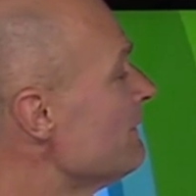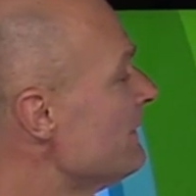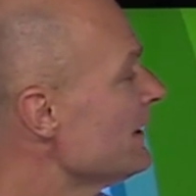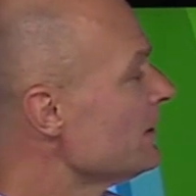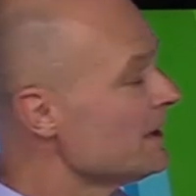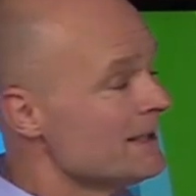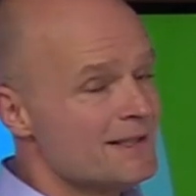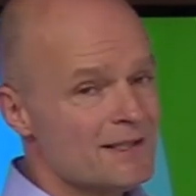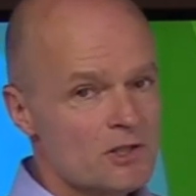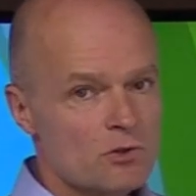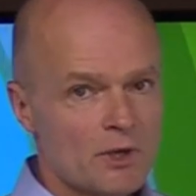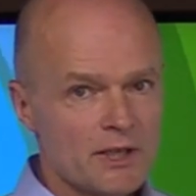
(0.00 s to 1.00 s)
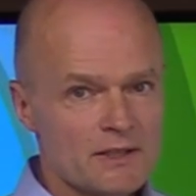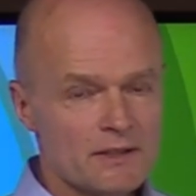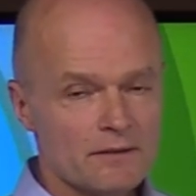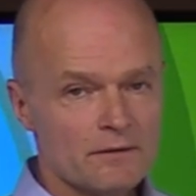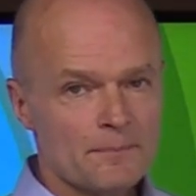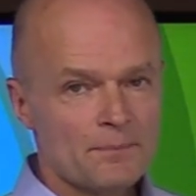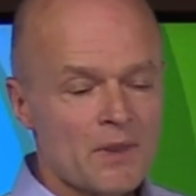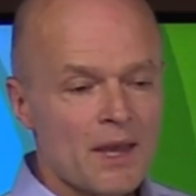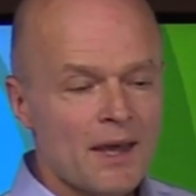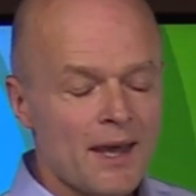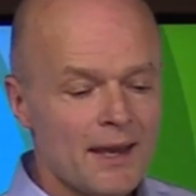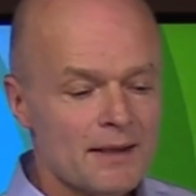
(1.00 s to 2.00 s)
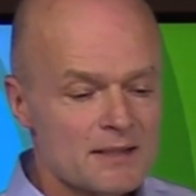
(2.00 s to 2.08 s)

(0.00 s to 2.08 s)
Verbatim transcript: very destructive. And